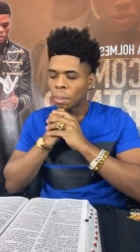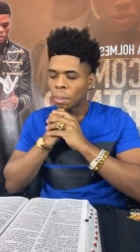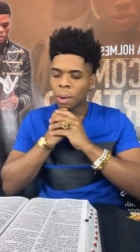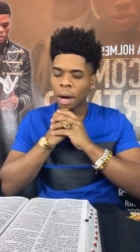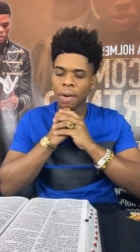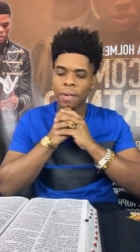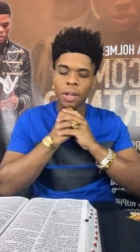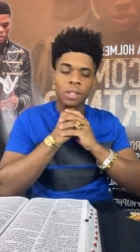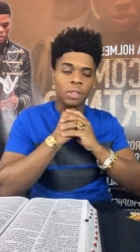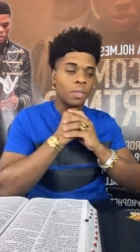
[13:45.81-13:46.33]

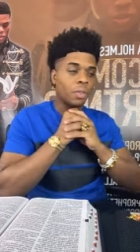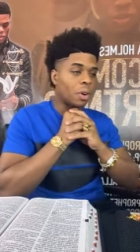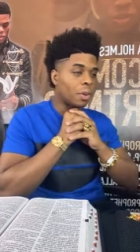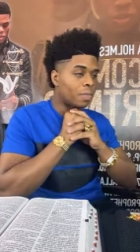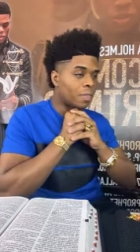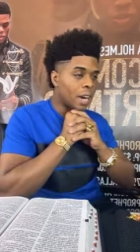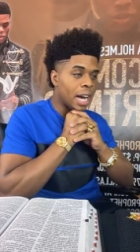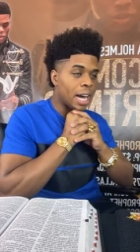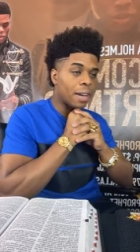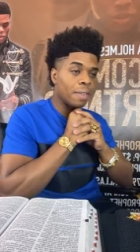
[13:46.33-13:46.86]
Proverbs 4,
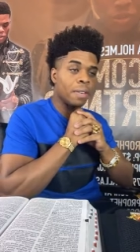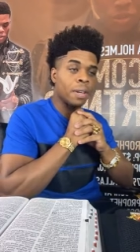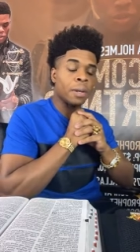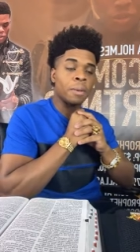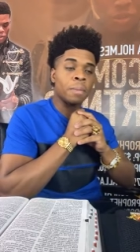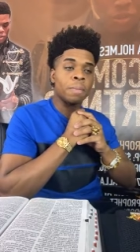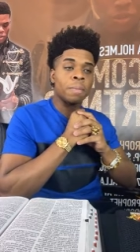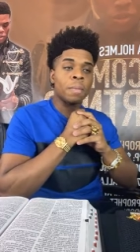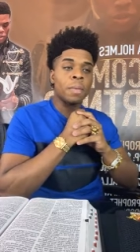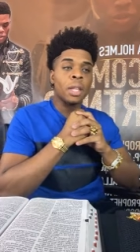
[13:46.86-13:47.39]
5.
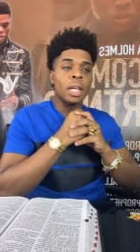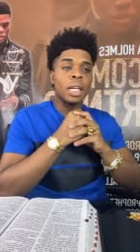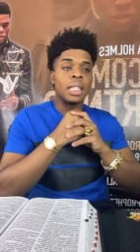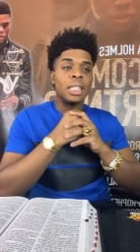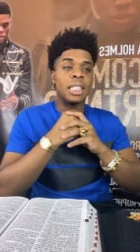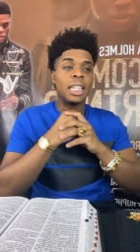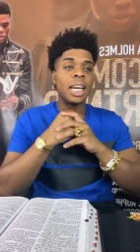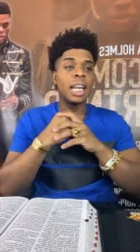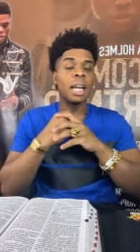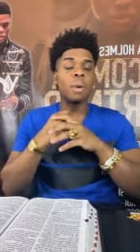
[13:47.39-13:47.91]

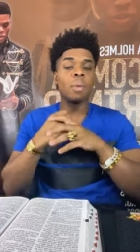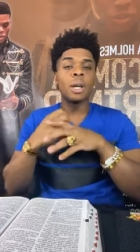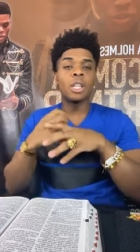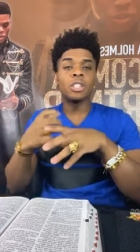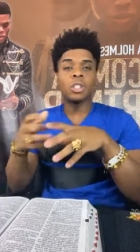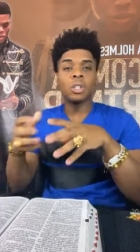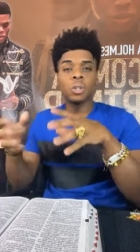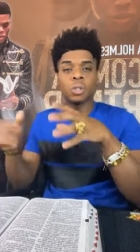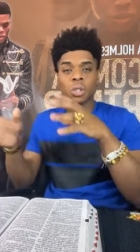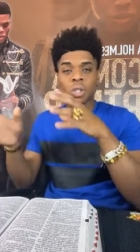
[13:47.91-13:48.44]
Dealing
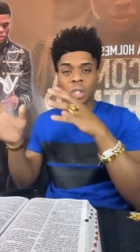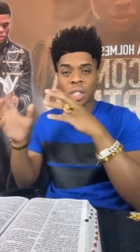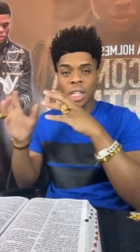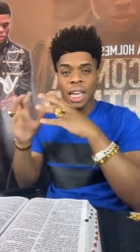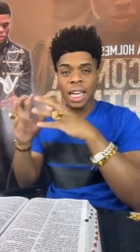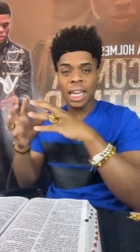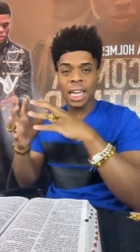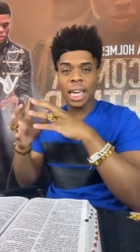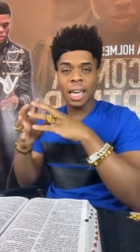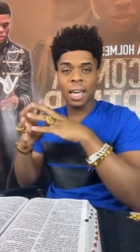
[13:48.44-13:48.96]
with you
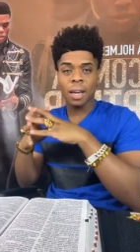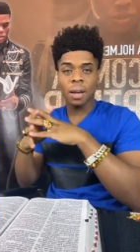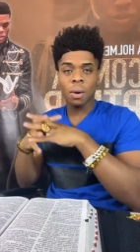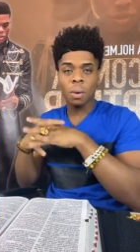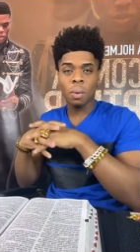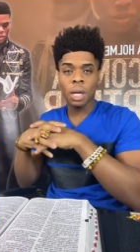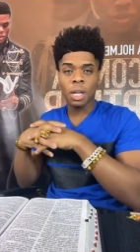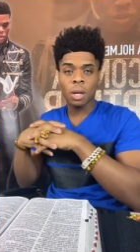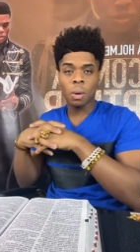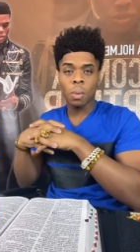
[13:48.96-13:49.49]
sticking
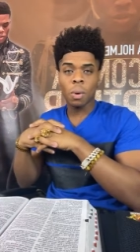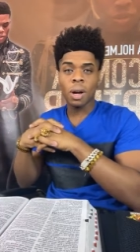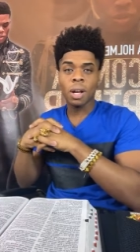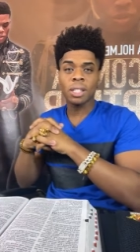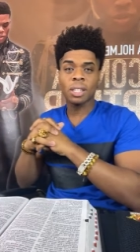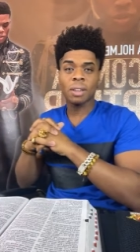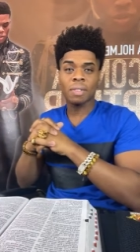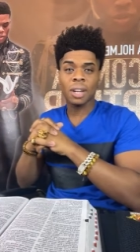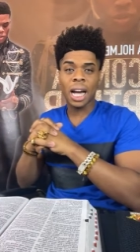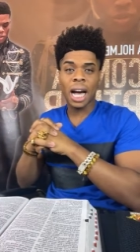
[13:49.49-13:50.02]
with the words
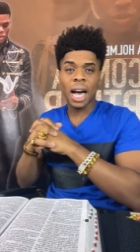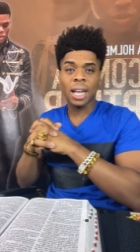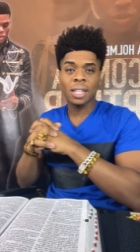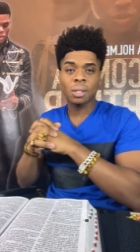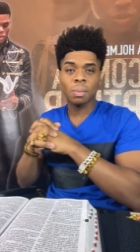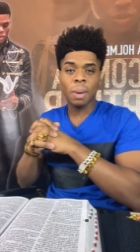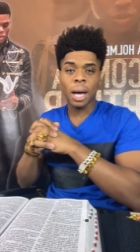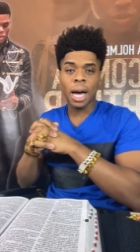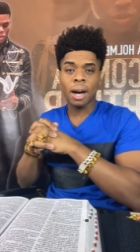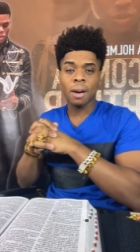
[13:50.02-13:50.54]
of God's
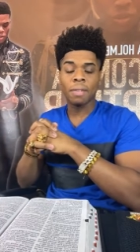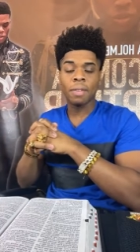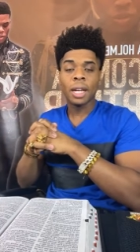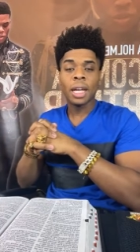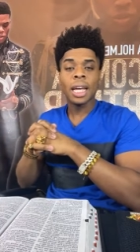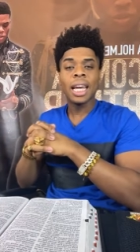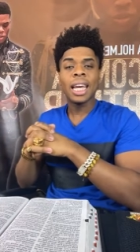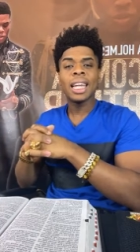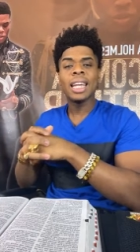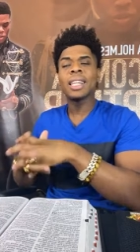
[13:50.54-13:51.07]
mouth.
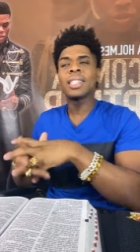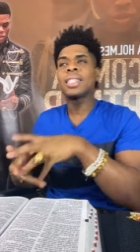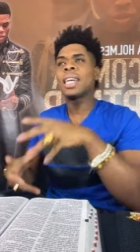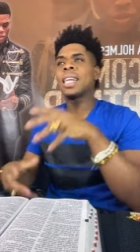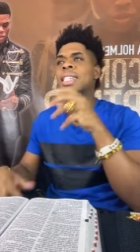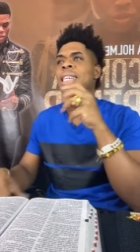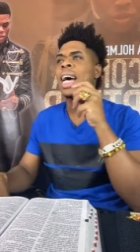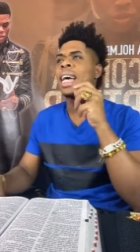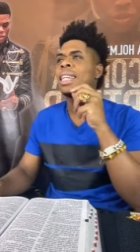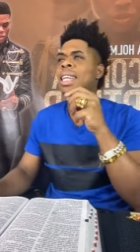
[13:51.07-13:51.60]
And then,
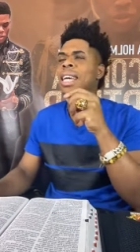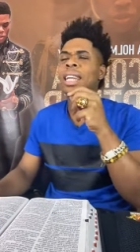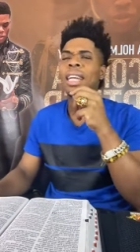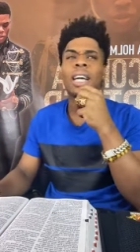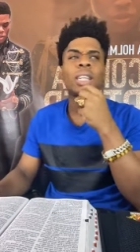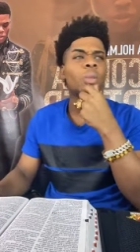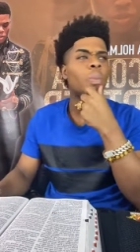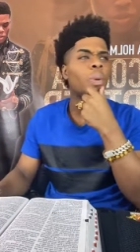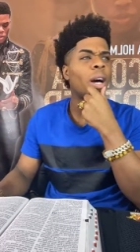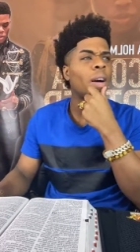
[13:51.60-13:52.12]
saints, I think
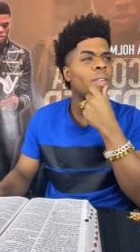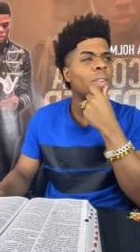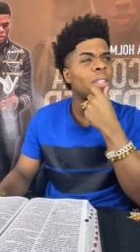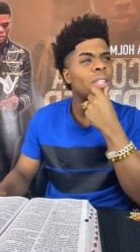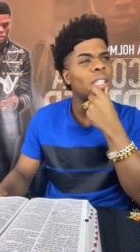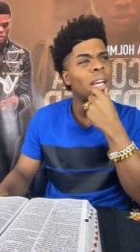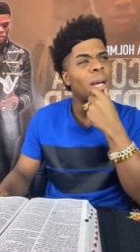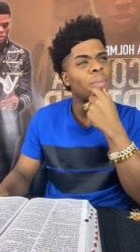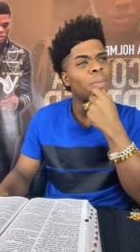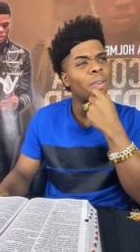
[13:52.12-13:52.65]
that's Proverbs
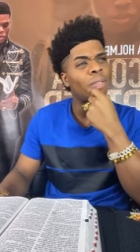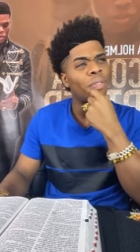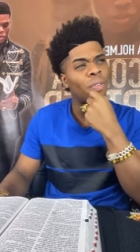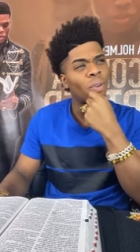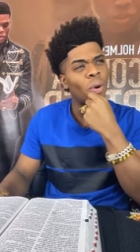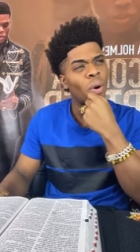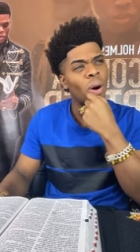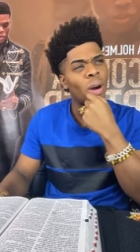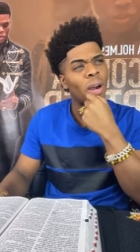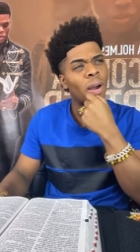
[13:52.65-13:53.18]
chapter
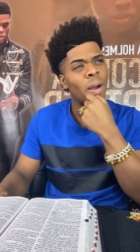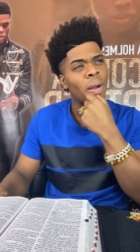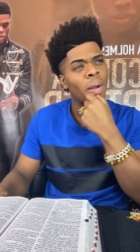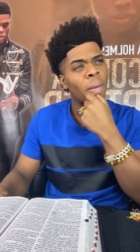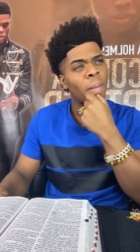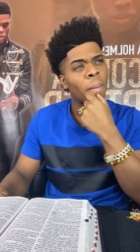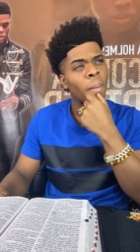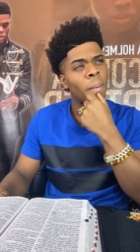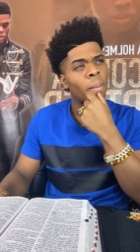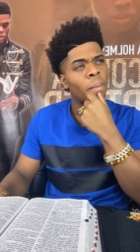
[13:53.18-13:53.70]
4,
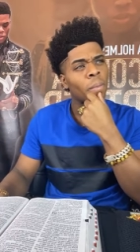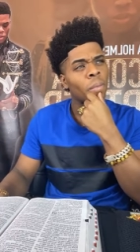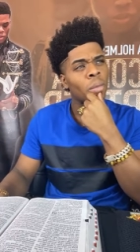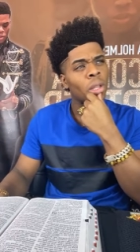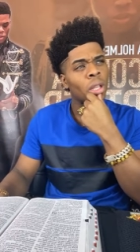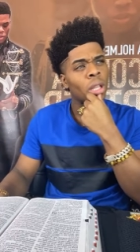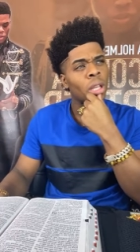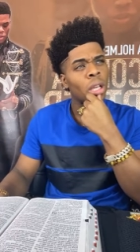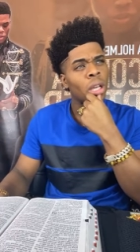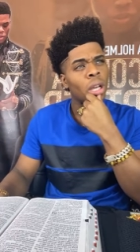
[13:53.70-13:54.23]

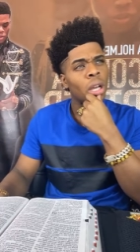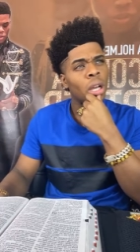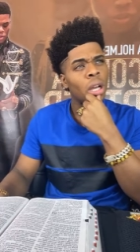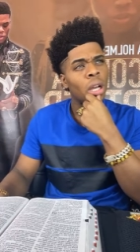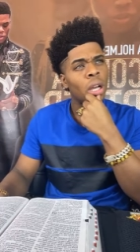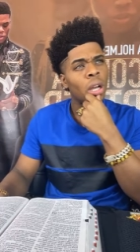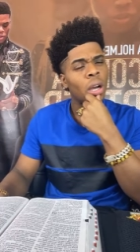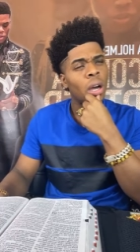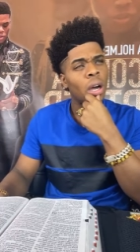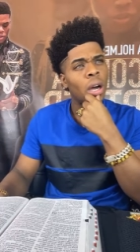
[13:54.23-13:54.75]

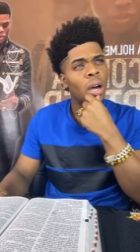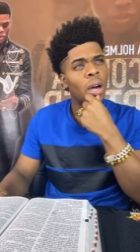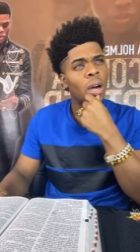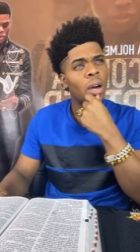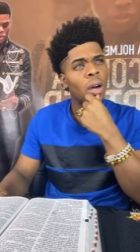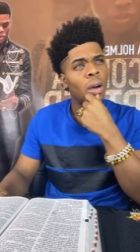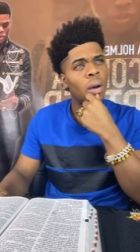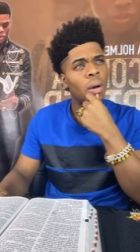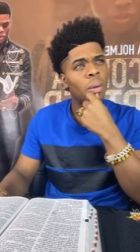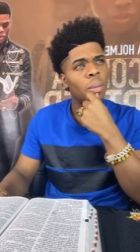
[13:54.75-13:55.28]

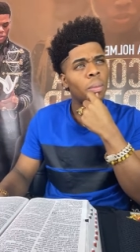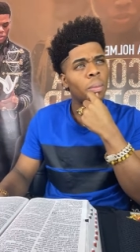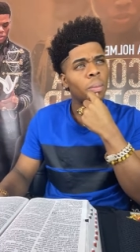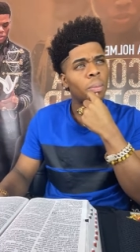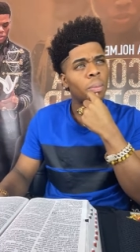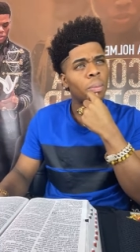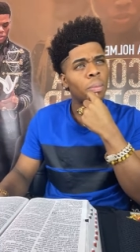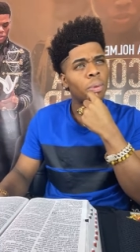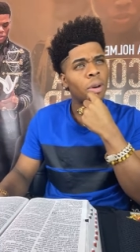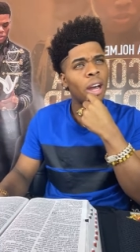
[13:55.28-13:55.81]
uh,
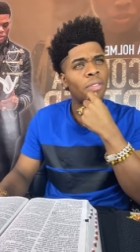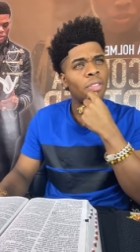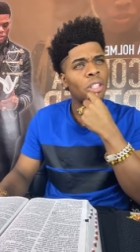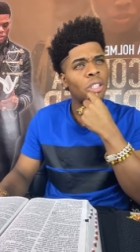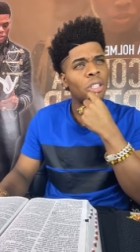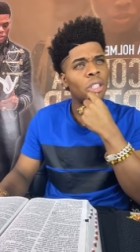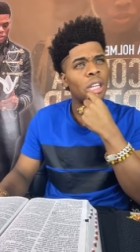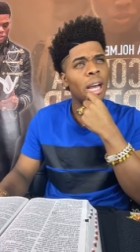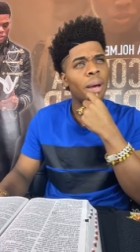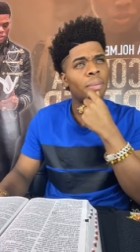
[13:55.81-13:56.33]
Proverbs
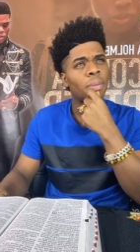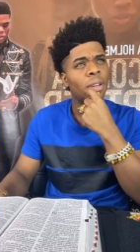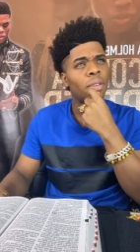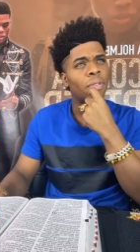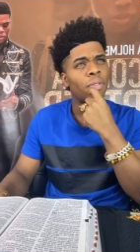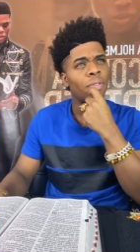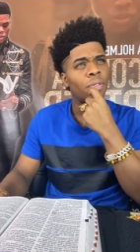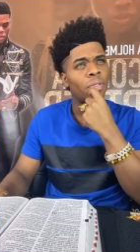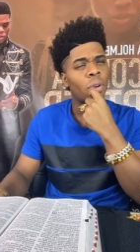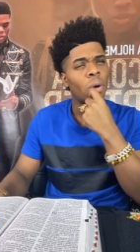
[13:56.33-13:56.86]
chapter
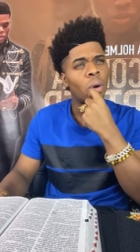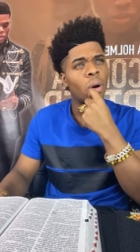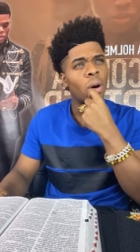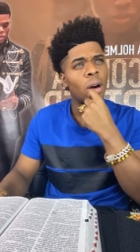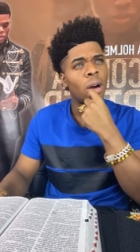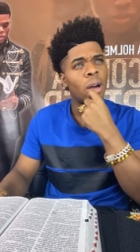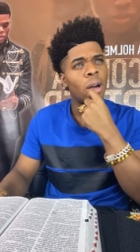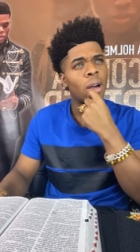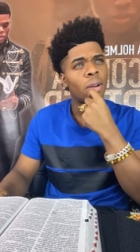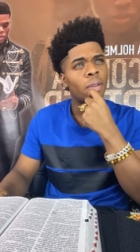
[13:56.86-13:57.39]

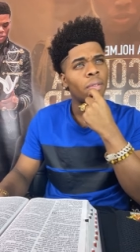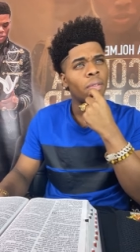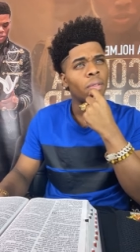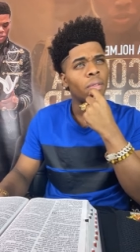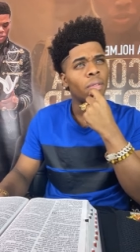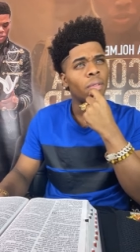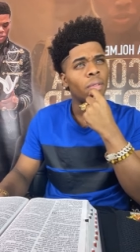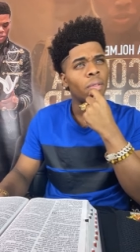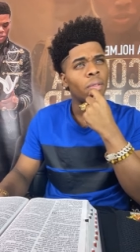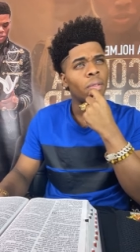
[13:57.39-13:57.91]
4,
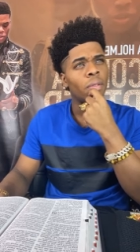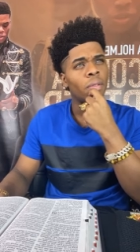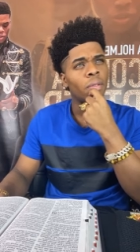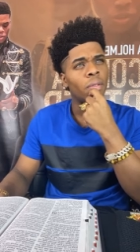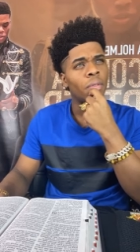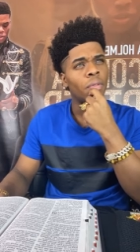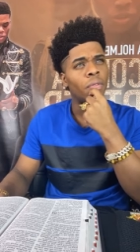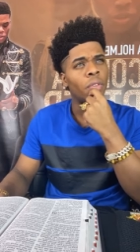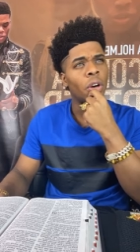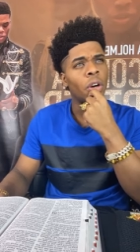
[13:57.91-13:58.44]

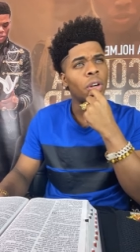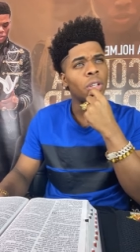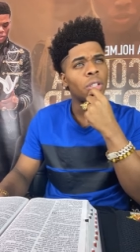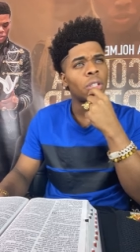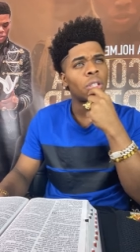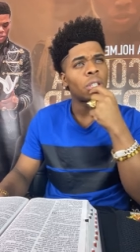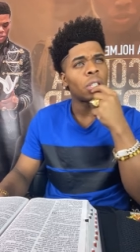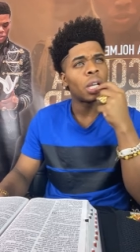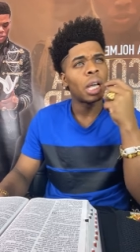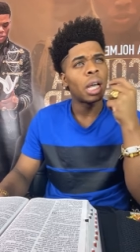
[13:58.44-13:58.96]

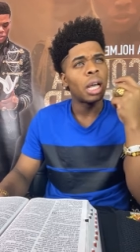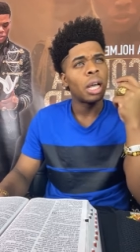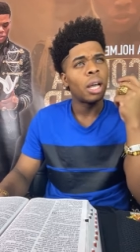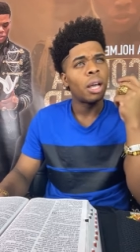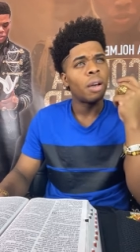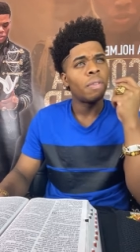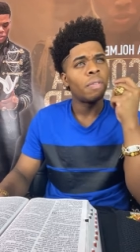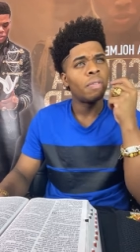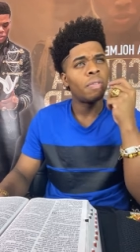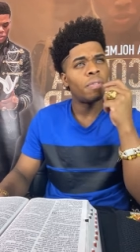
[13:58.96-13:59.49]
verse
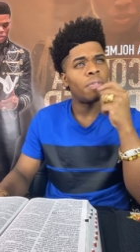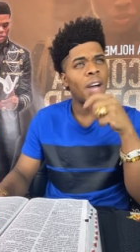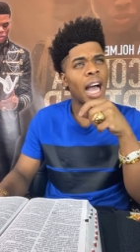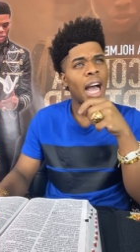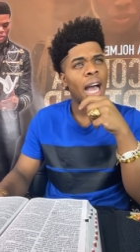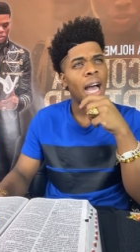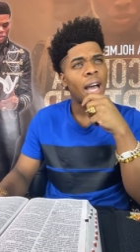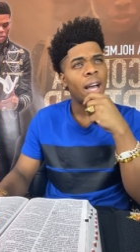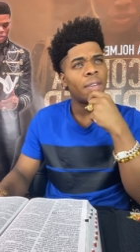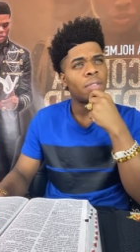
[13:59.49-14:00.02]

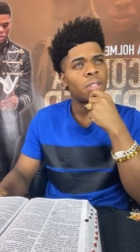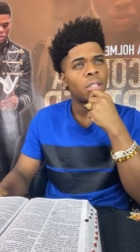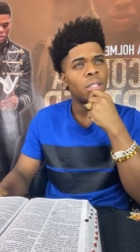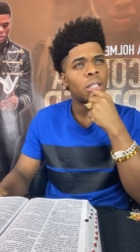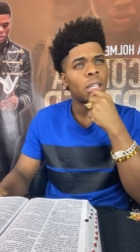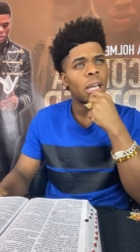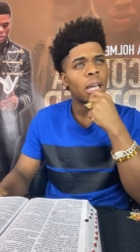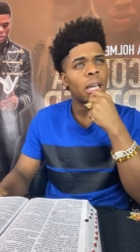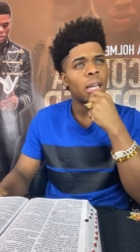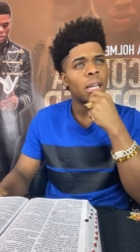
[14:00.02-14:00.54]
5
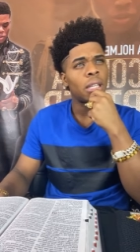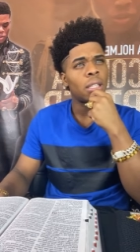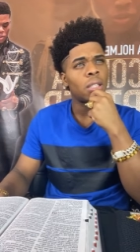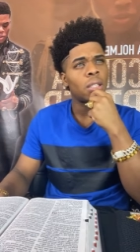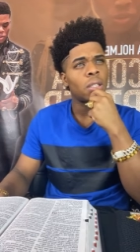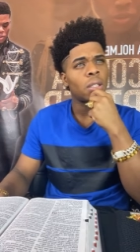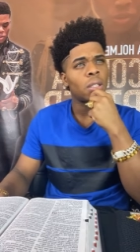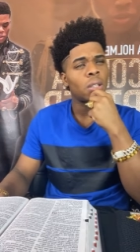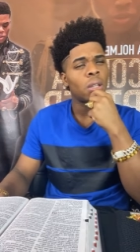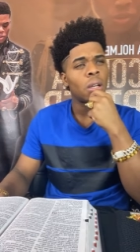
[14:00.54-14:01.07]

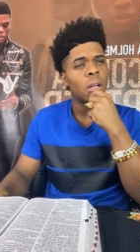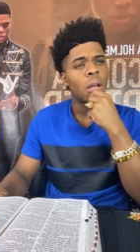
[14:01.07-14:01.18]
says,